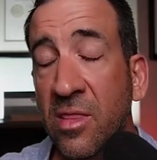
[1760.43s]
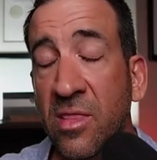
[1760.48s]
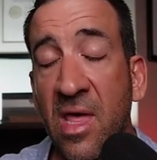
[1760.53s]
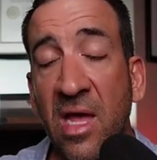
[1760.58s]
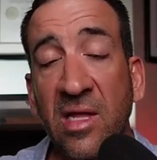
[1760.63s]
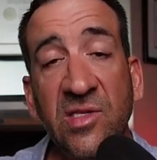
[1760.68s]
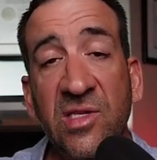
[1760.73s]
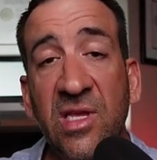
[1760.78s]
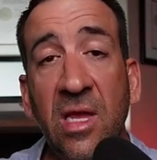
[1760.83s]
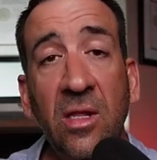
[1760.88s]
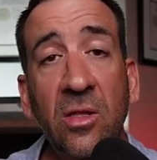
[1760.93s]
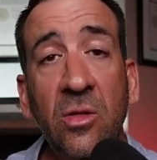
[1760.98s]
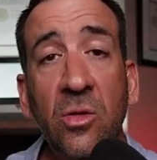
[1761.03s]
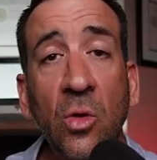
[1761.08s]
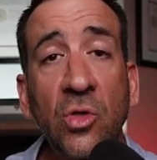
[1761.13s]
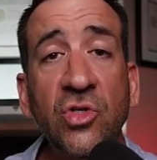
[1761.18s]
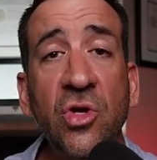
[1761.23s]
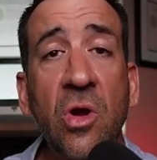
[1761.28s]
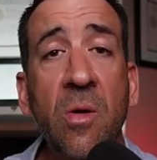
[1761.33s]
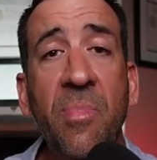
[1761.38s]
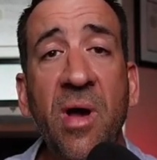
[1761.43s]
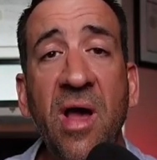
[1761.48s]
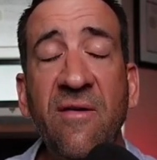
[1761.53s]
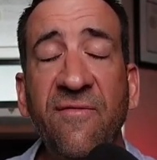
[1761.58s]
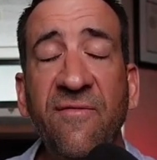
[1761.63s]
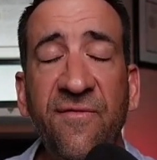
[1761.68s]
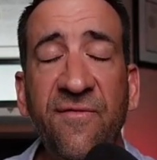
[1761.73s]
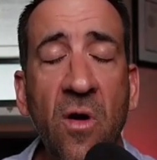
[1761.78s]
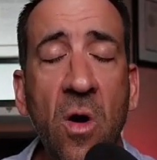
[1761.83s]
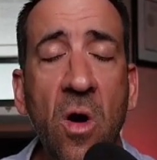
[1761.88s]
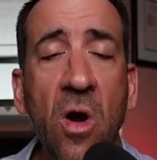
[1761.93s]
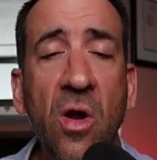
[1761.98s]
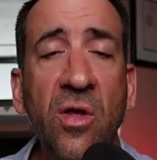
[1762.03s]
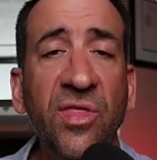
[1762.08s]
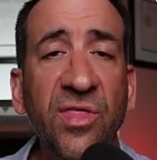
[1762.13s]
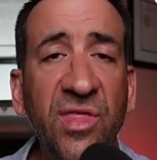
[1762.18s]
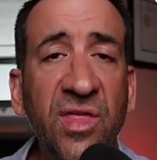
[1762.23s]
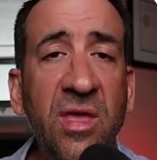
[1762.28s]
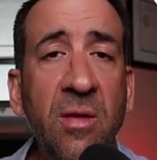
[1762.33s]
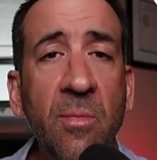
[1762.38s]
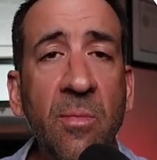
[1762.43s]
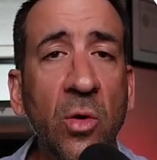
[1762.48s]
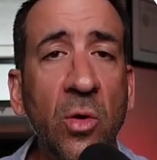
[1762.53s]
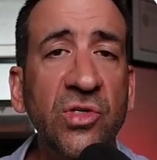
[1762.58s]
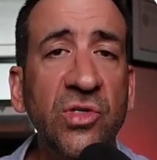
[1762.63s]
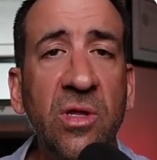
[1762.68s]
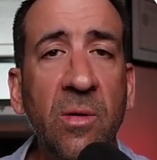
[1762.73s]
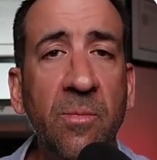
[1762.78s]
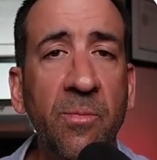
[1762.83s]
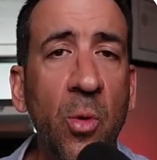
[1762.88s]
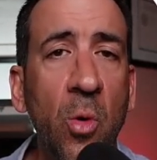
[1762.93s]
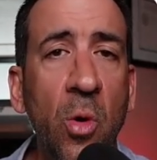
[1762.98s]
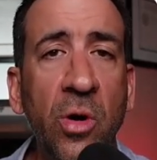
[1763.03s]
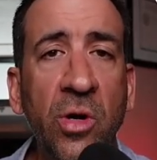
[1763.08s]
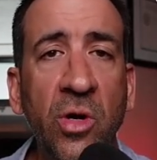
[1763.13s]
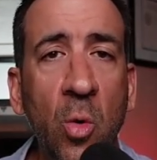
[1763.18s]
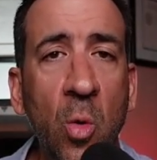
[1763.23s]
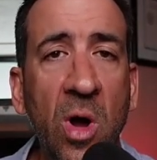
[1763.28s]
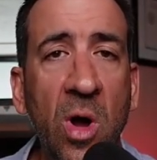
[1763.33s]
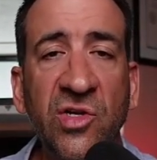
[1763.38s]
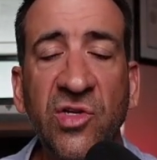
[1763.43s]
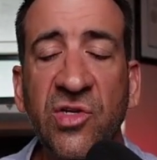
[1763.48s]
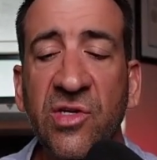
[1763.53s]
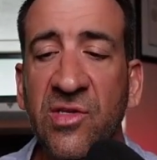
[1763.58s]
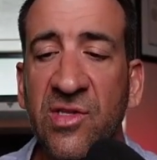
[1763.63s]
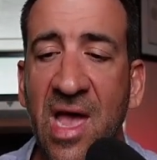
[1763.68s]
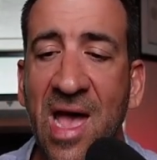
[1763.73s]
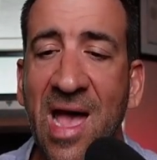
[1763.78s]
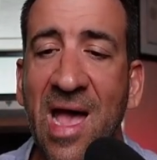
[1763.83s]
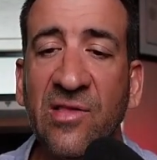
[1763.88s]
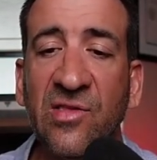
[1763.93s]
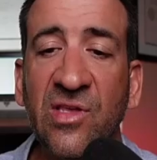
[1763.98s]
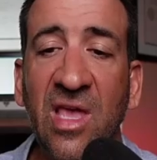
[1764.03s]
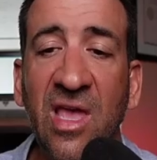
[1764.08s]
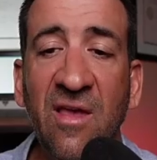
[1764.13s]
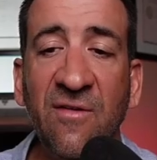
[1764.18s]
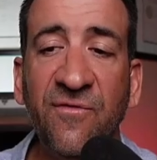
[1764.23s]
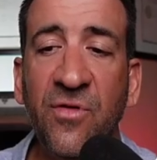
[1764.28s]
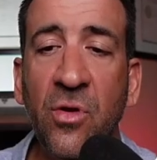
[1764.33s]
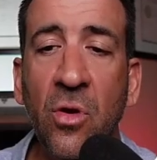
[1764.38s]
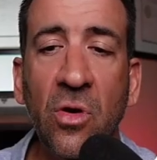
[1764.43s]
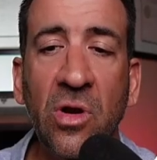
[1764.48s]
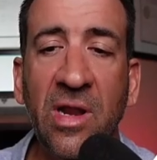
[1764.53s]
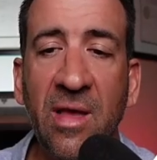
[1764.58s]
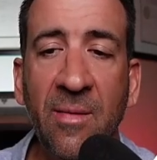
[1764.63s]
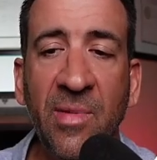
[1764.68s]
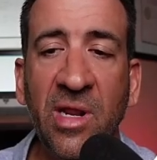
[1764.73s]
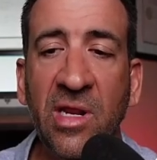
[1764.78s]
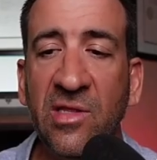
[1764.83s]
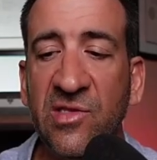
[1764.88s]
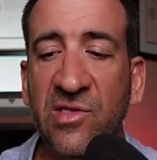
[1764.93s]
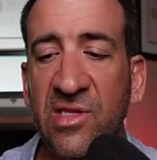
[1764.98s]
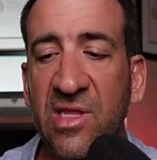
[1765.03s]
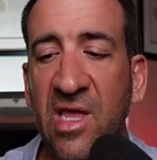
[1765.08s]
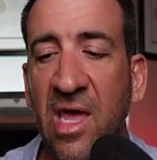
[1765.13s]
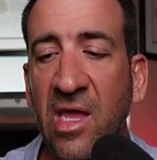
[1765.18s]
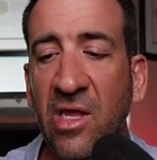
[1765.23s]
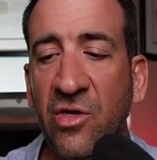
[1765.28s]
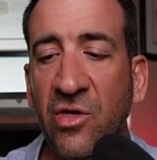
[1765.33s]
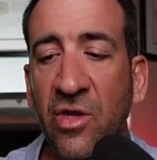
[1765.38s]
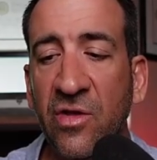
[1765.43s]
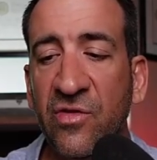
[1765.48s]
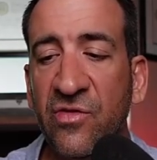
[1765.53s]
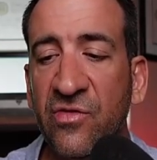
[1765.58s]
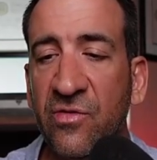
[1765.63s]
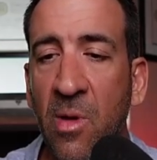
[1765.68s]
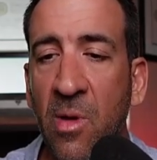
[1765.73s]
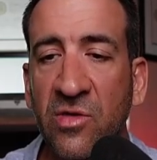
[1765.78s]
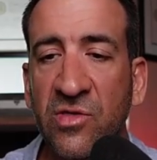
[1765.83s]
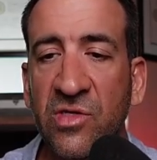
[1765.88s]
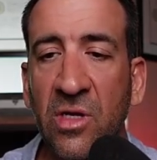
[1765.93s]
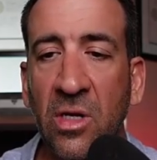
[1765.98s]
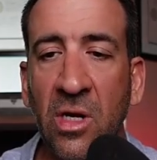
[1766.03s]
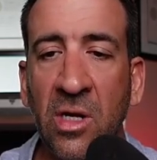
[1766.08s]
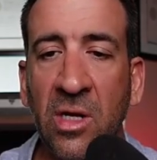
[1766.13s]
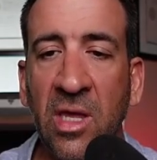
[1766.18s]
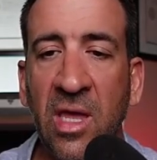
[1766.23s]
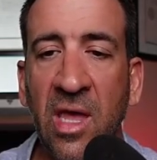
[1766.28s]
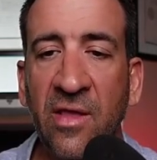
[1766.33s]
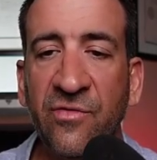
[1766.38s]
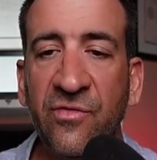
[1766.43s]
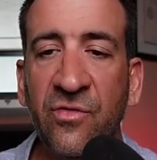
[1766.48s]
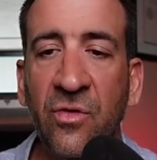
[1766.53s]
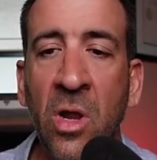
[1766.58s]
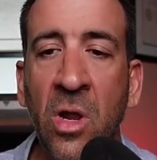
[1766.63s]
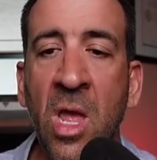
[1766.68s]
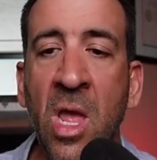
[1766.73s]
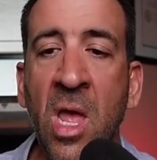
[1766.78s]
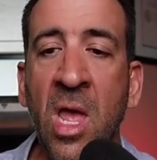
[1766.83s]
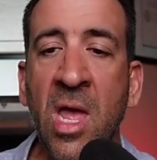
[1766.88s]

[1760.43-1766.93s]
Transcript: That's it. Those are by far the most important questions to ask if you're limited stage small cell lung cancer.